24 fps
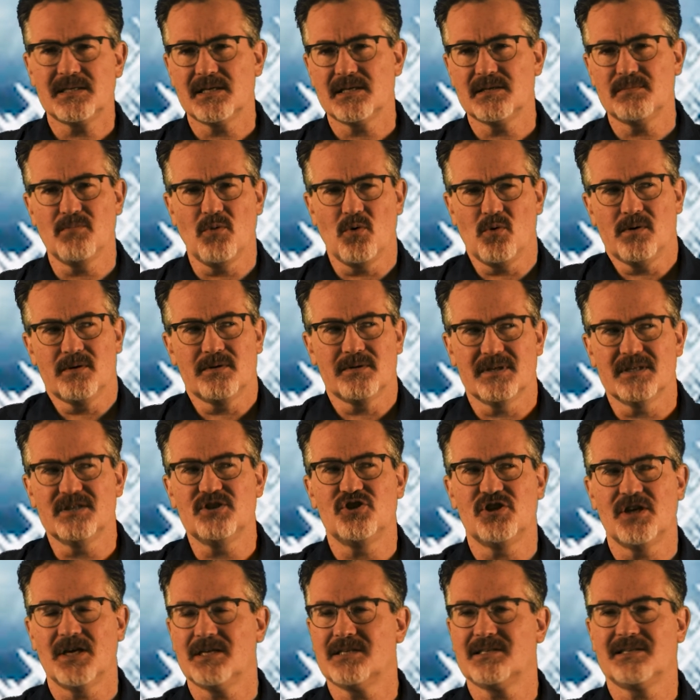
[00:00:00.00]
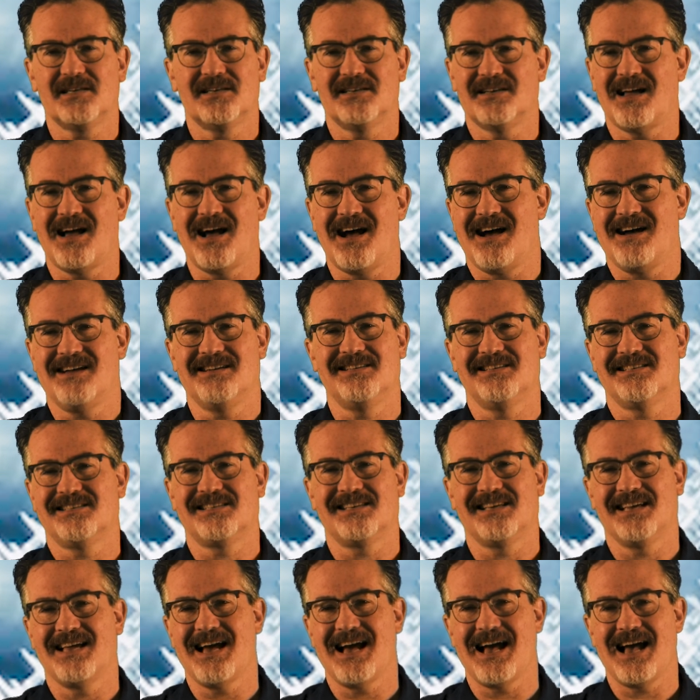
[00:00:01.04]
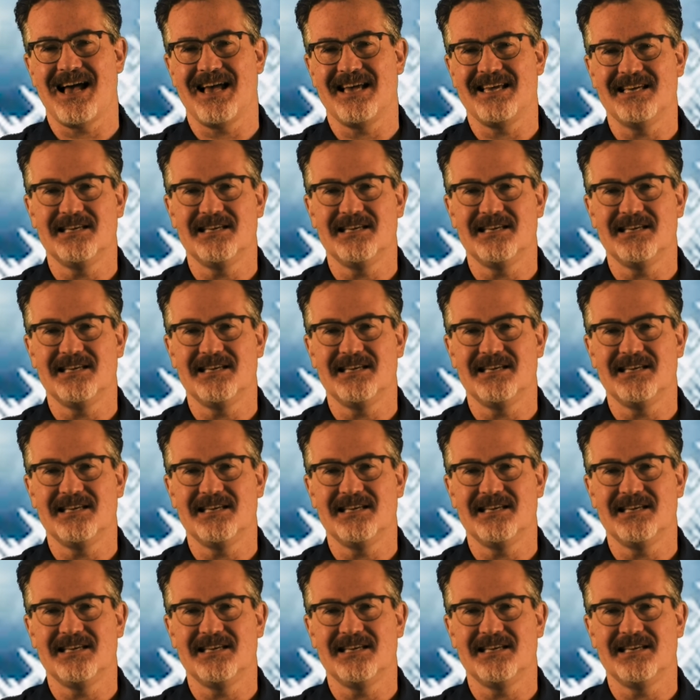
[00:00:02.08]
is more than just an honest guy.